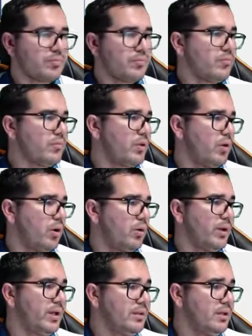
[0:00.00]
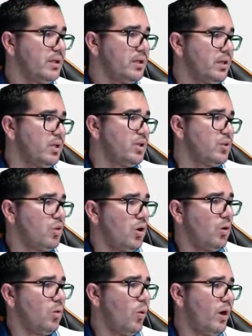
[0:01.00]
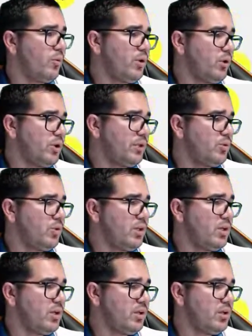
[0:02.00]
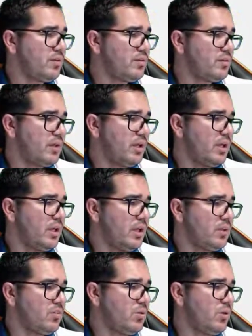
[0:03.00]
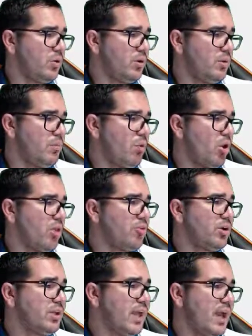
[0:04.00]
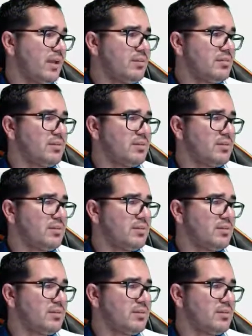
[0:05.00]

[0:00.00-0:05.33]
All right. So what are we gonna do here is, let's go in monitor tags.